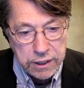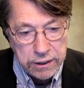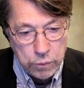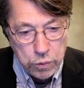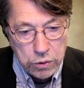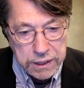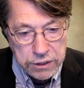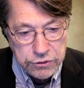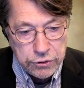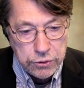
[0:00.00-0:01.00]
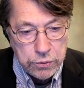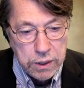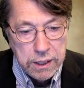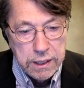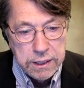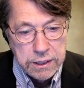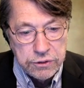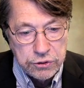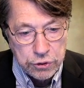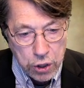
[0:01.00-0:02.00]
and it will get you
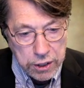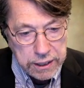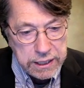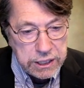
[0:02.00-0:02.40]
started.